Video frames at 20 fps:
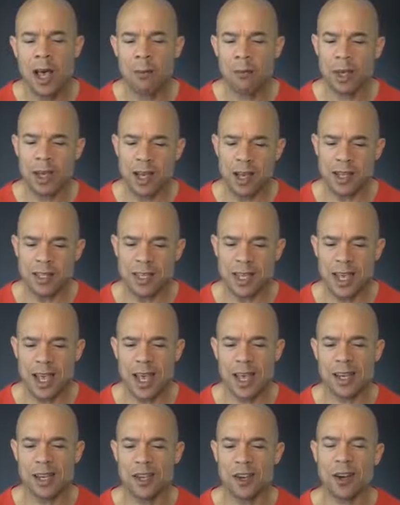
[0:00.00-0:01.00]
Because
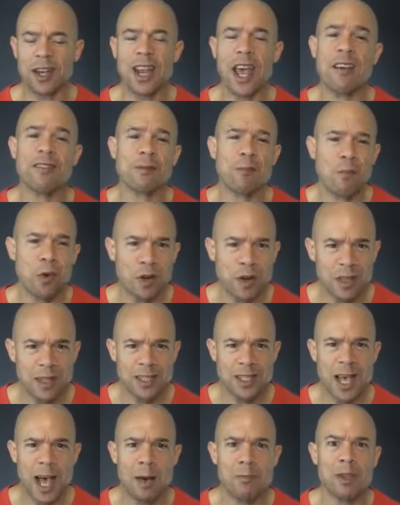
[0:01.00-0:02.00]
again, you're going to have to put in the
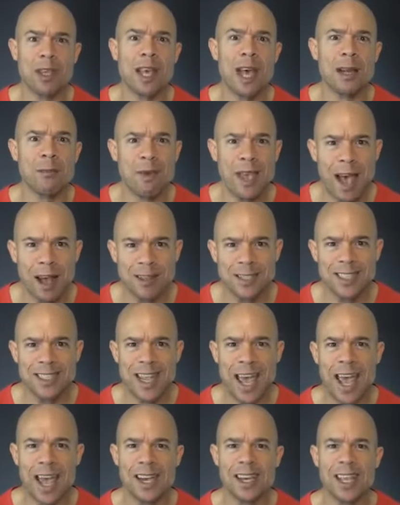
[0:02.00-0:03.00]
time. You got to be
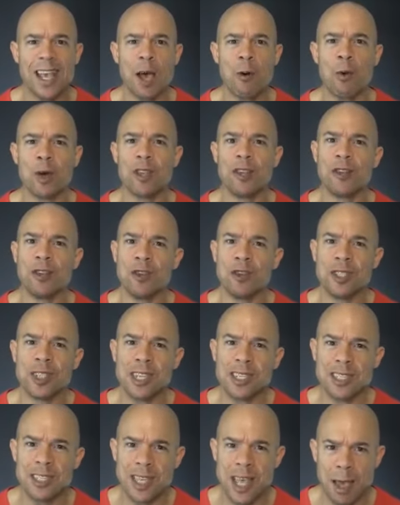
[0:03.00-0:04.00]
outstanding at what you
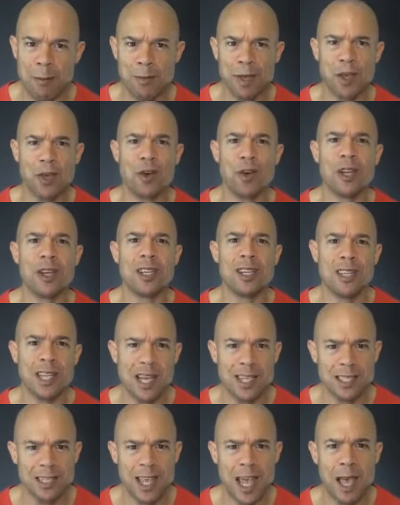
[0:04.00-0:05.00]
just can't be good. You
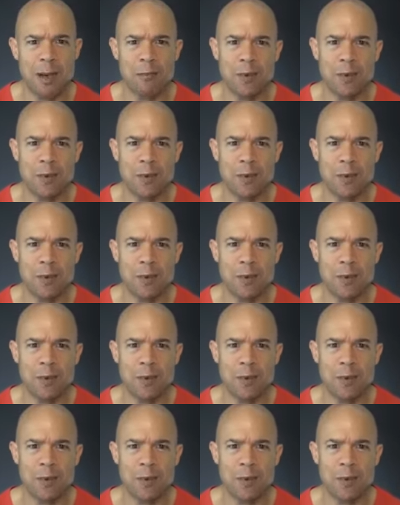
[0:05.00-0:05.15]
just can't